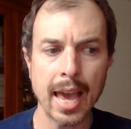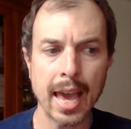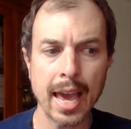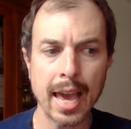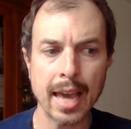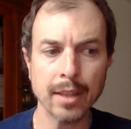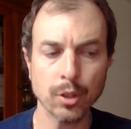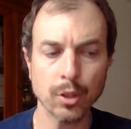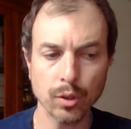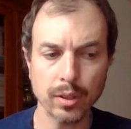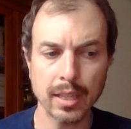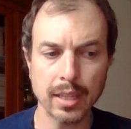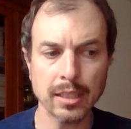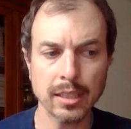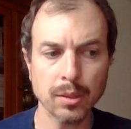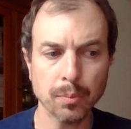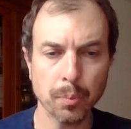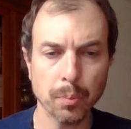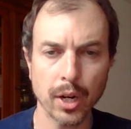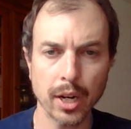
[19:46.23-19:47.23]
And so
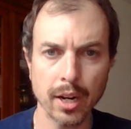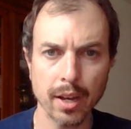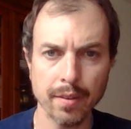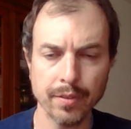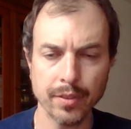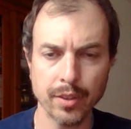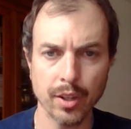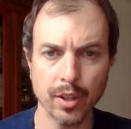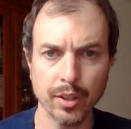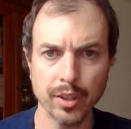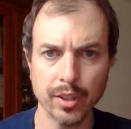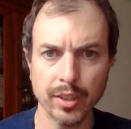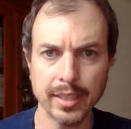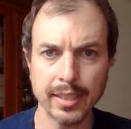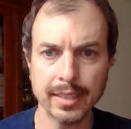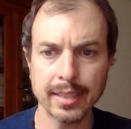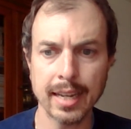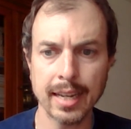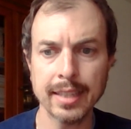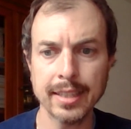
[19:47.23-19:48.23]
that's part of the, the
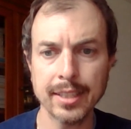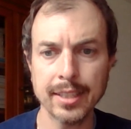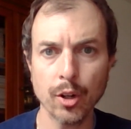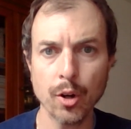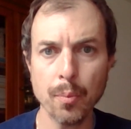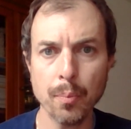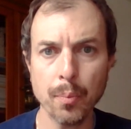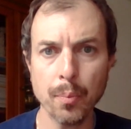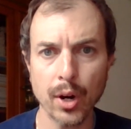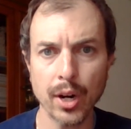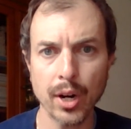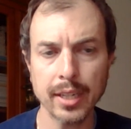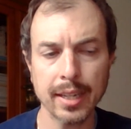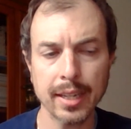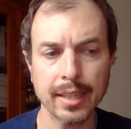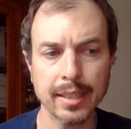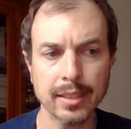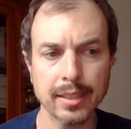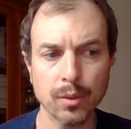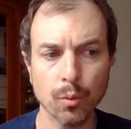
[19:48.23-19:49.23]
design. The other part
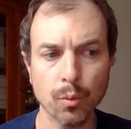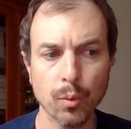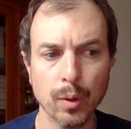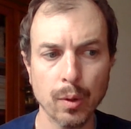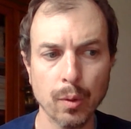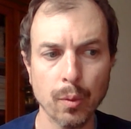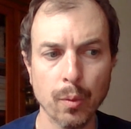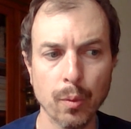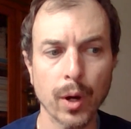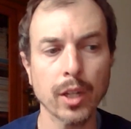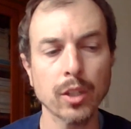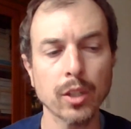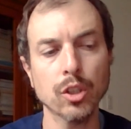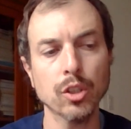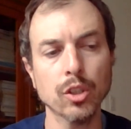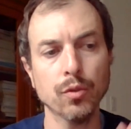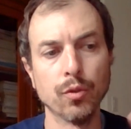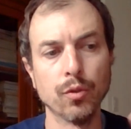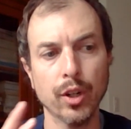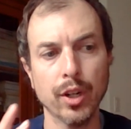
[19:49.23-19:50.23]
is we want
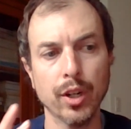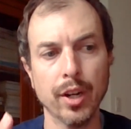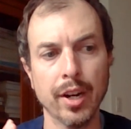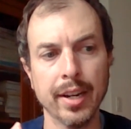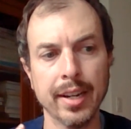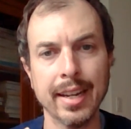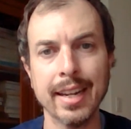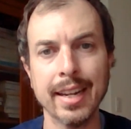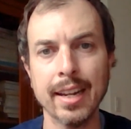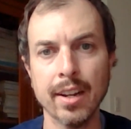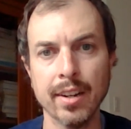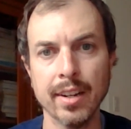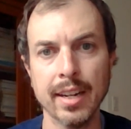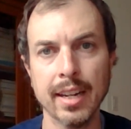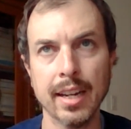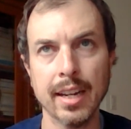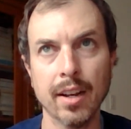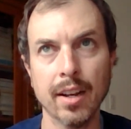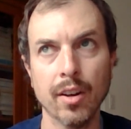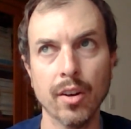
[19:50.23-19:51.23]
just for an
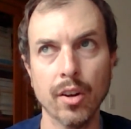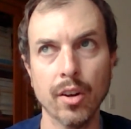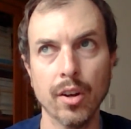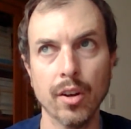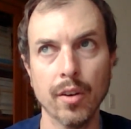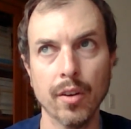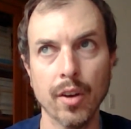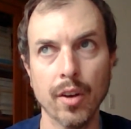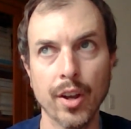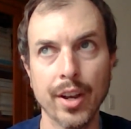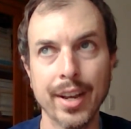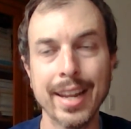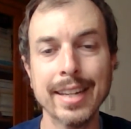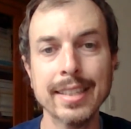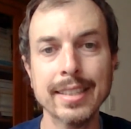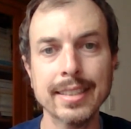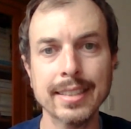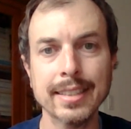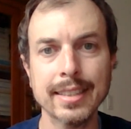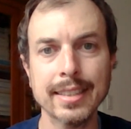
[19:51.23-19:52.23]
an, uh, an
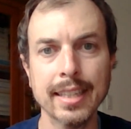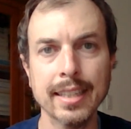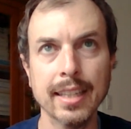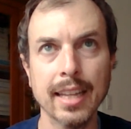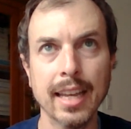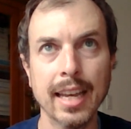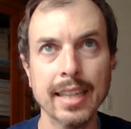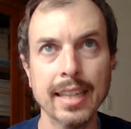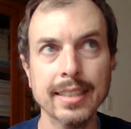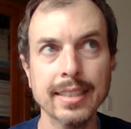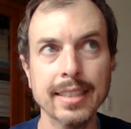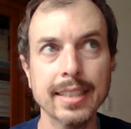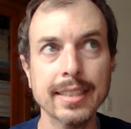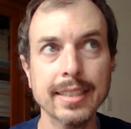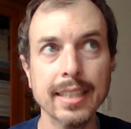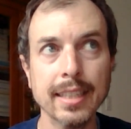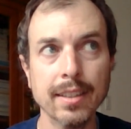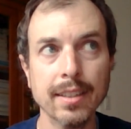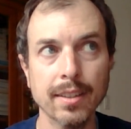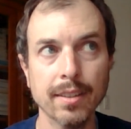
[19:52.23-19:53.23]
instant
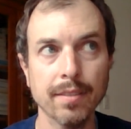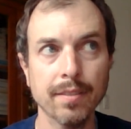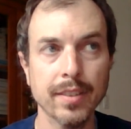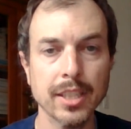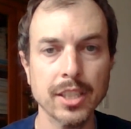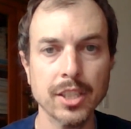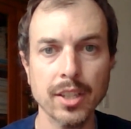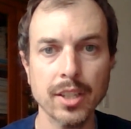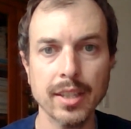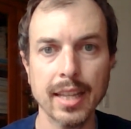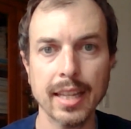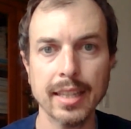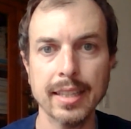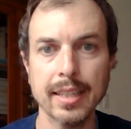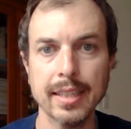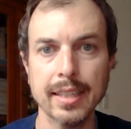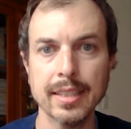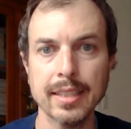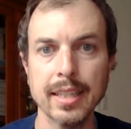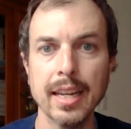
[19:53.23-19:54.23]
aesthetic vision
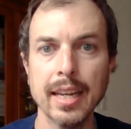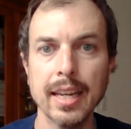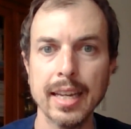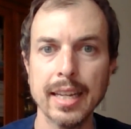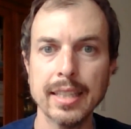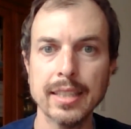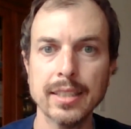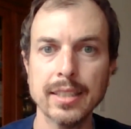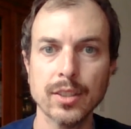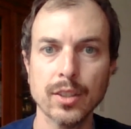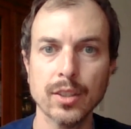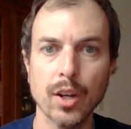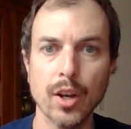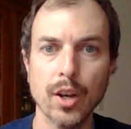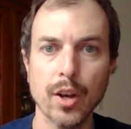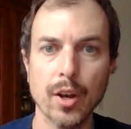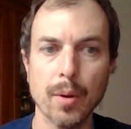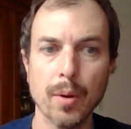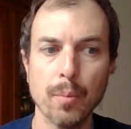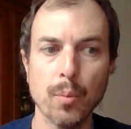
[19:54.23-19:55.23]
that it, it's
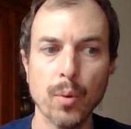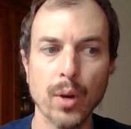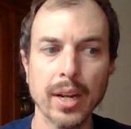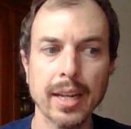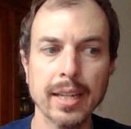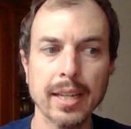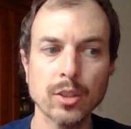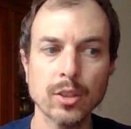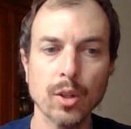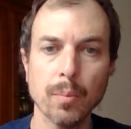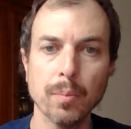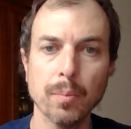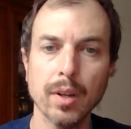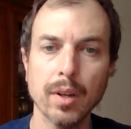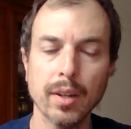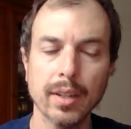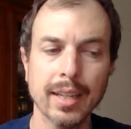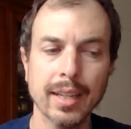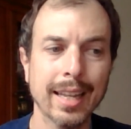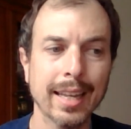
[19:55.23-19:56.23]
uh, bringing some
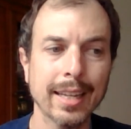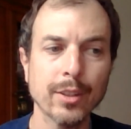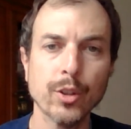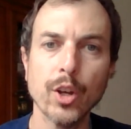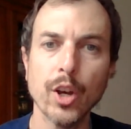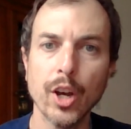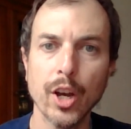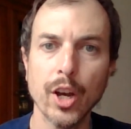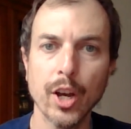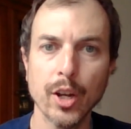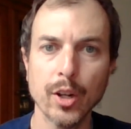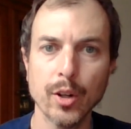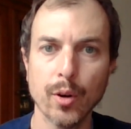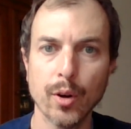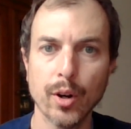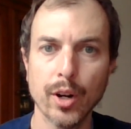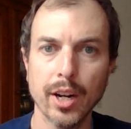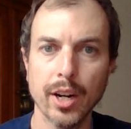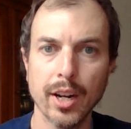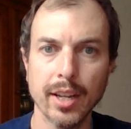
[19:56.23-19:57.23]
client there
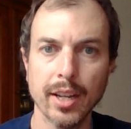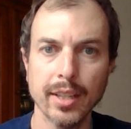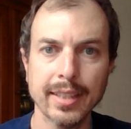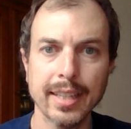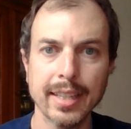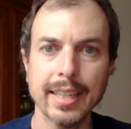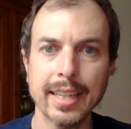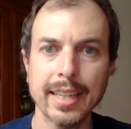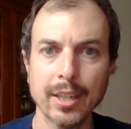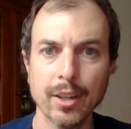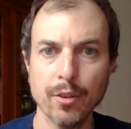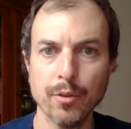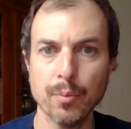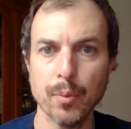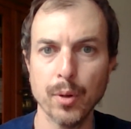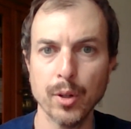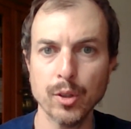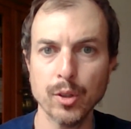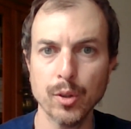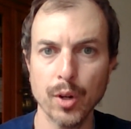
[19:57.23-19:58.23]
or uh, thinking
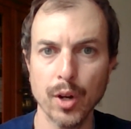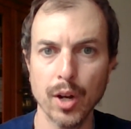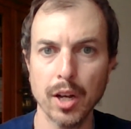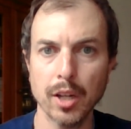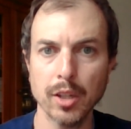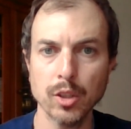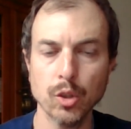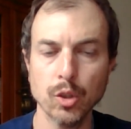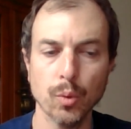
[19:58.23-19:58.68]
of Montreal.